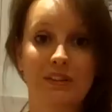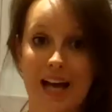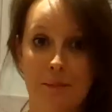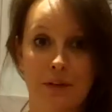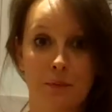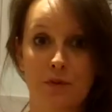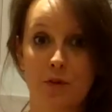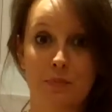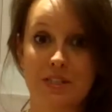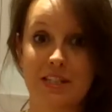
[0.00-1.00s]
happening with
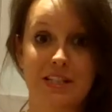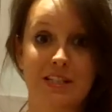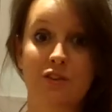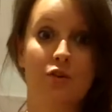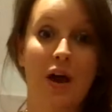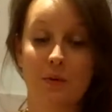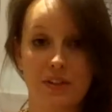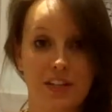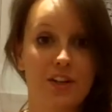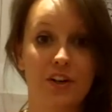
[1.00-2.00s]
your business throughout
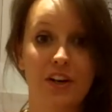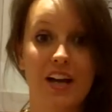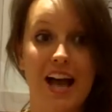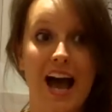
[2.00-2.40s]
the year,